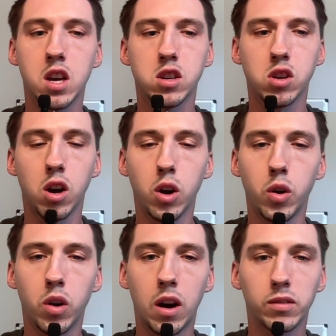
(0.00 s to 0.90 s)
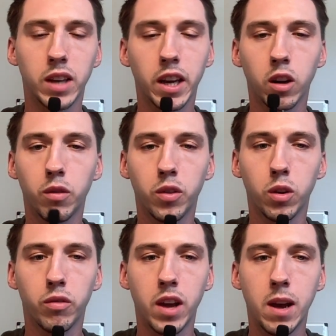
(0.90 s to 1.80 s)
So I've taken a
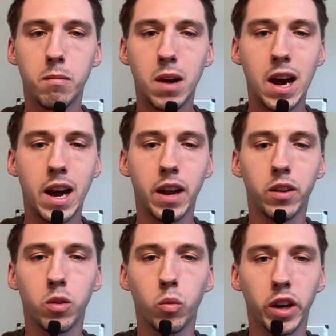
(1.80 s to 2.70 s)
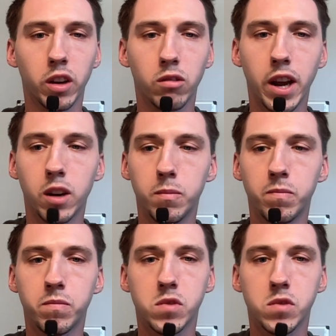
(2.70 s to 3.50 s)
few of them and we're going to rate them.